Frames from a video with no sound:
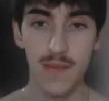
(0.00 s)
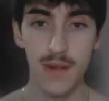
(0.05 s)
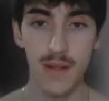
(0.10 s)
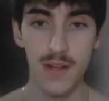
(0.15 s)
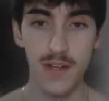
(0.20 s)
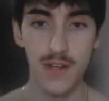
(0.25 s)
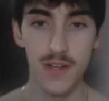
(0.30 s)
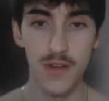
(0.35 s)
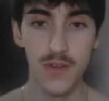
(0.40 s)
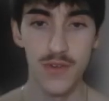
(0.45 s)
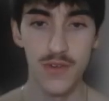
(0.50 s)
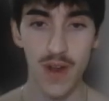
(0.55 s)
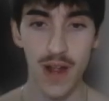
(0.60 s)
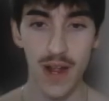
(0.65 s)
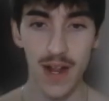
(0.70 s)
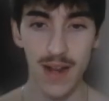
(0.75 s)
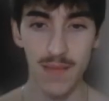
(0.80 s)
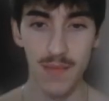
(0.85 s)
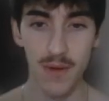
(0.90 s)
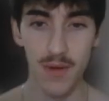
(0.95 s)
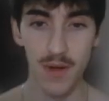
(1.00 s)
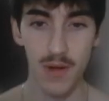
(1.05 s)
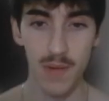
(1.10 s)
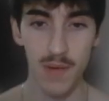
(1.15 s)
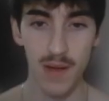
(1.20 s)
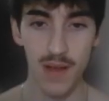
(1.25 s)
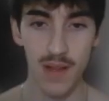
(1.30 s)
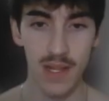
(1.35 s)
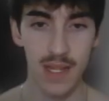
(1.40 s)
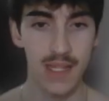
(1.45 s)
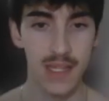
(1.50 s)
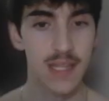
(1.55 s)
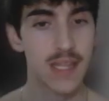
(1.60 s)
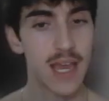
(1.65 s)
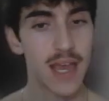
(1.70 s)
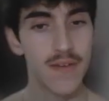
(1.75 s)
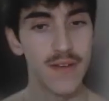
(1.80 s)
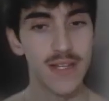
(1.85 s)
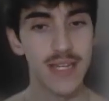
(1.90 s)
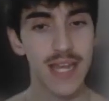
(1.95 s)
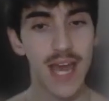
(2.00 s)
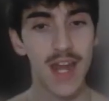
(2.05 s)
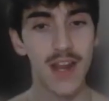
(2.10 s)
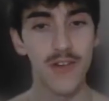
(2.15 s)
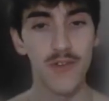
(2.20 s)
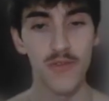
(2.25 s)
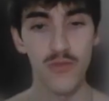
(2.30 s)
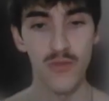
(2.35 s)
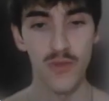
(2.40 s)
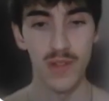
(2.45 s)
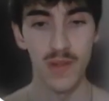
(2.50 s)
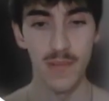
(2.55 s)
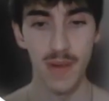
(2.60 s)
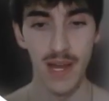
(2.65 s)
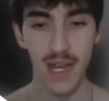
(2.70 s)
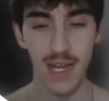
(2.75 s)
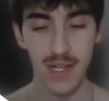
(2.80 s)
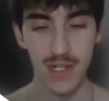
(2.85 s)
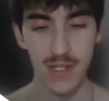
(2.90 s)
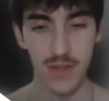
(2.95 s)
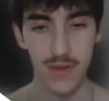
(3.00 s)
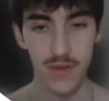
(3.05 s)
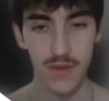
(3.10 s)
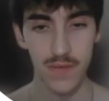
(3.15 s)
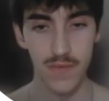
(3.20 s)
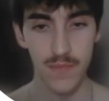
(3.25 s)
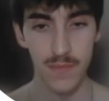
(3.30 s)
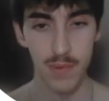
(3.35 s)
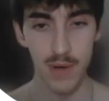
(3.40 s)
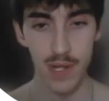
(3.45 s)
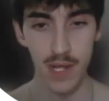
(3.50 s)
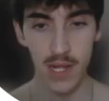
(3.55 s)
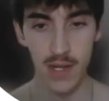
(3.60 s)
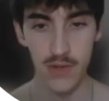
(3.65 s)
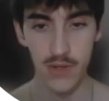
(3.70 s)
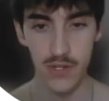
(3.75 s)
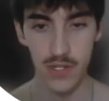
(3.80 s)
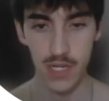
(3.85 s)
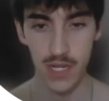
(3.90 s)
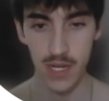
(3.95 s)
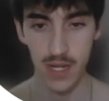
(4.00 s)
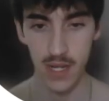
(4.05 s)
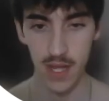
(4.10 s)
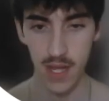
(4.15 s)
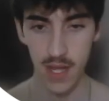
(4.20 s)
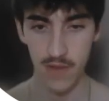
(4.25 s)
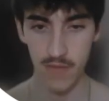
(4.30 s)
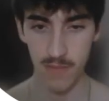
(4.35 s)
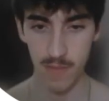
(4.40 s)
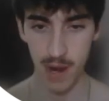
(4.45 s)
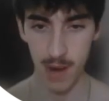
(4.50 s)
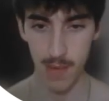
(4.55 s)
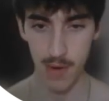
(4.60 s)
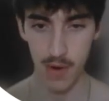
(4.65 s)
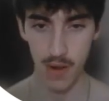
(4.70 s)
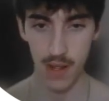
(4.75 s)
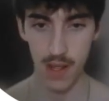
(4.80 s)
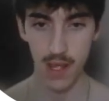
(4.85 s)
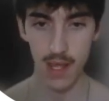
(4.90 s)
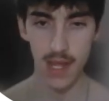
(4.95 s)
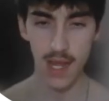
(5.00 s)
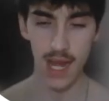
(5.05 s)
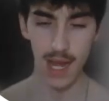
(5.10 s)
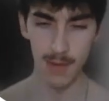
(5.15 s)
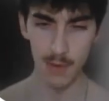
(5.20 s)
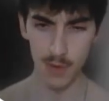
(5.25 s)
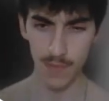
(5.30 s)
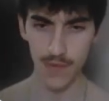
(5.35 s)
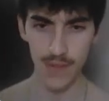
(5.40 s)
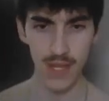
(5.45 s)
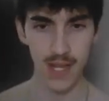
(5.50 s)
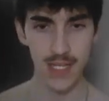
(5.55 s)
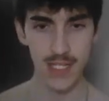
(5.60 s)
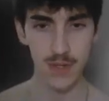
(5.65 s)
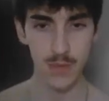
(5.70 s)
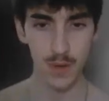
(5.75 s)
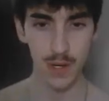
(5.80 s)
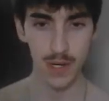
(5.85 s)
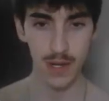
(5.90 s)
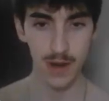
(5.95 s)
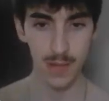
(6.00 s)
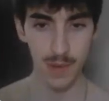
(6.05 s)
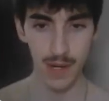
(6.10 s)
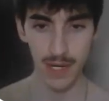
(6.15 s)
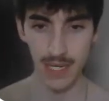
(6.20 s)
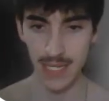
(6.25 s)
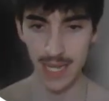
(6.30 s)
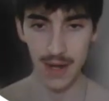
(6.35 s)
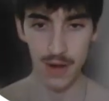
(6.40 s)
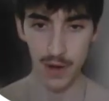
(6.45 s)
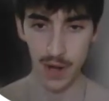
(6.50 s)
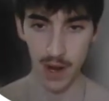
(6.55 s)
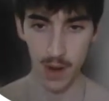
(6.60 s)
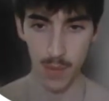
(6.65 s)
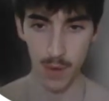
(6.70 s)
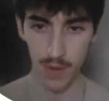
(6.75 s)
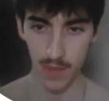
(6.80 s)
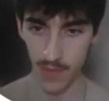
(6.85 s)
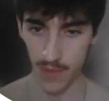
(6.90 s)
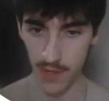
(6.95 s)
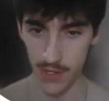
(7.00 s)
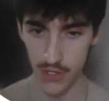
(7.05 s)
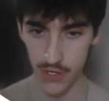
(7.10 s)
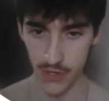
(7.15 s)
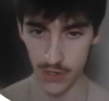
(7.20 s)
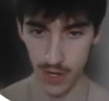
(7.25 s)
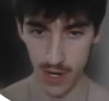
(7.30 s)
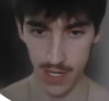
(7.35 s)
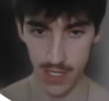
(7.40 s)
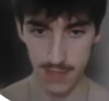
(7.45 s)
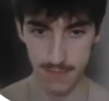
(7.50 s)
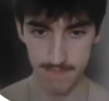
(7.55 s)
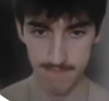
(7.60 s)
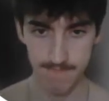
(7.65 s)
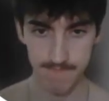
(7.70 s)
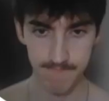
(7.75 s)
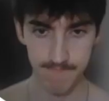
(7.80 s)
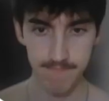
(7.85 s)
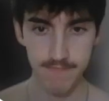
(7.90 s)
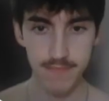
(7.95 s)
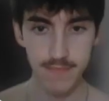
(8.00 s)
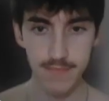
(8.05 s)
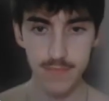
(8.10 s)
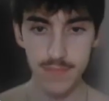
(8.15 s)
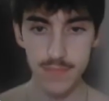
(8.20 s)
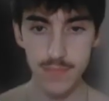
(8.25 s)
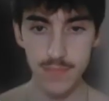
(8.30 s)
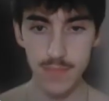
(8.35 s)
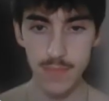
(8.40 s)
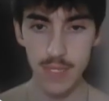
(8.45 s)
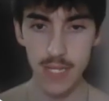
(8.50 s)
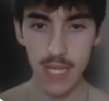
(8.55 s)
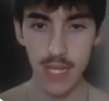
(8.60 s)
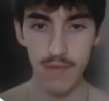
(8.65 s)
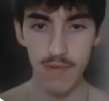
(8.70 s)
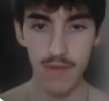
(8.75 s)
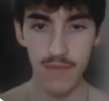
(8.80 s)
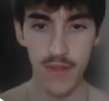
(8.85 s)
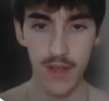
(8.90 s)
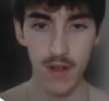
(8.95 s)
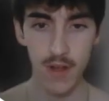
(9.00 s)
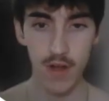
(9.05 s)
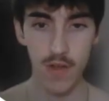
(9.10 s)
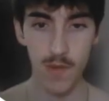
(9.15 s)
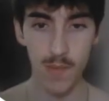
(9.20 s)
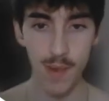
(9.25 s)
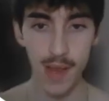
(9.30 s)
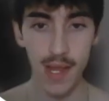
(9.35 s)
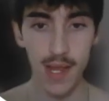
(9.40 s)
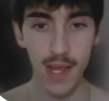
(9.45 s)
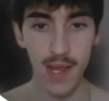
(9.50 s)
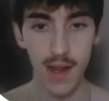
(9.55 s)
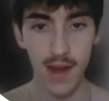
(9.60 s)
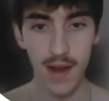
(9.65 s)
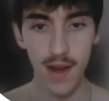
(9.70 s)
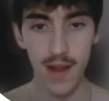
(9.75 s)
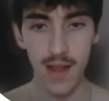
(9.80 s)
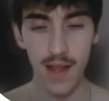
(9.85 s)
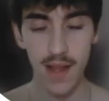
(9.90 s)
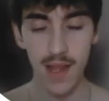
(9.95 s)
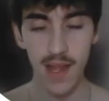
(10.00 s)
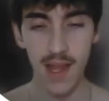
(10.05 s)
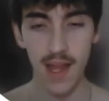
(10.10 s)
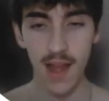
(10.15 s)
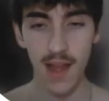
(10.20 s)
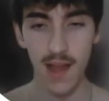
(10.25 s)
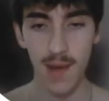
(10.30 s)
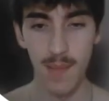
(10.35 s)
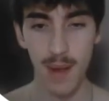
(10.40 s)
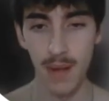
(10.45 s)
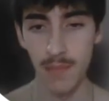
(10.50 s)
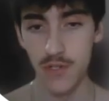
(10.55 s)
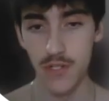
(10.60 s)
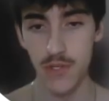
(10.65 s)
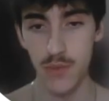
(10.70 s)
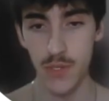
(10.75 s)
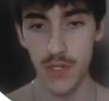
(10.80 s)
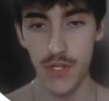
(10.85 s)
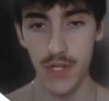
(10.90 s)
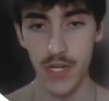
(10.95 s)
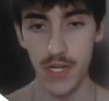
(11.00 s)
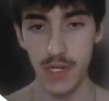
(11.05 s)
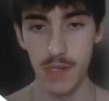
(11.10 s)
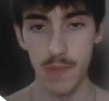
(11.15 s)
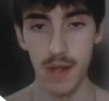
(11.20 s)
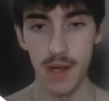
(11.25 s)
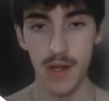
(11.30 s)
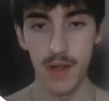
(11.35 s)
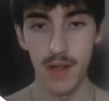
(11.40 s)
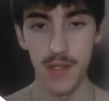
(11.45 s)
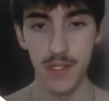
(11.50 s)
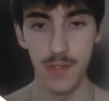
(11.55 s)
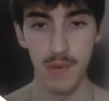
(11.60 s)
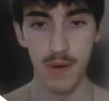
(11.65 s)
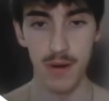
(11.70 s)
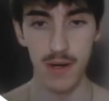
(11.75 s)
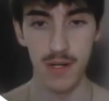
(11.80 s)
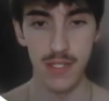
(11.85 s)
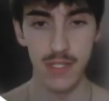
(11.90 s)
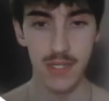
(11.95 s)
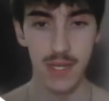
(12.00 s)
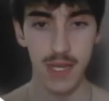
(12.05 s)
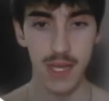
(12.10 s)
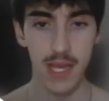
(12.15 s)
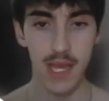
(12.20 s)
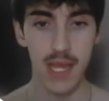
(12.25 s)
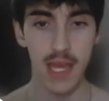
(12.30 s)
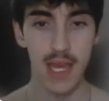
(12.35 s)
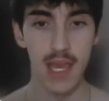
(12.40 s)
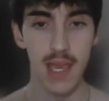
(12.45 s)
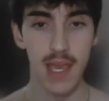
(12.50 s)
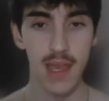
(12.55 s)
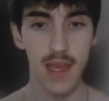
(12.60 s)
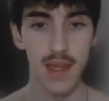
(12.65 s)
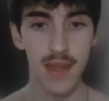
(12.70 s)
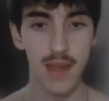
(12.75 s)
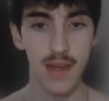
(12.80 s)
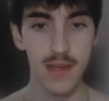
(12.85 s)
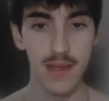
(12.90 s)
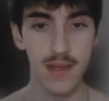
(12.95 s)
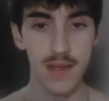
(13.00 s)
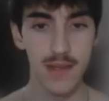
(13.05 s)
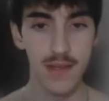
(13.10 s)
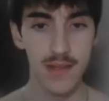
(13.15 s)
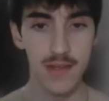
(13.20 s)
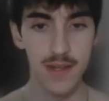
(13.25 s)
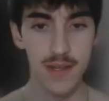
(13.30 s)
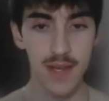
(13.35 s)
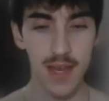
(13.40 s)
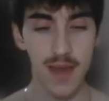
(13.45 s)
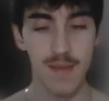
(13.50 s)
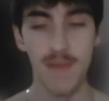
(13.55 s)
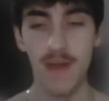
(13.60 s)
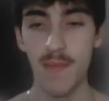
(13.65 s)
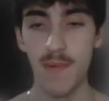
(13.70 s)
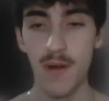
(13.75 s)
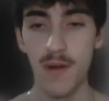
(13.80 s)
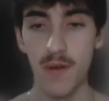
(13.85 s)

2 dragon Pokemon, and then they have a Tentacruel in the back, so pretty interesting for my opponent. I'm going for the Icy Wind here because I don't care whether they shield or not. Even if they call the bait here, I'm just switching into my Dunsparce, and yeah, my opponent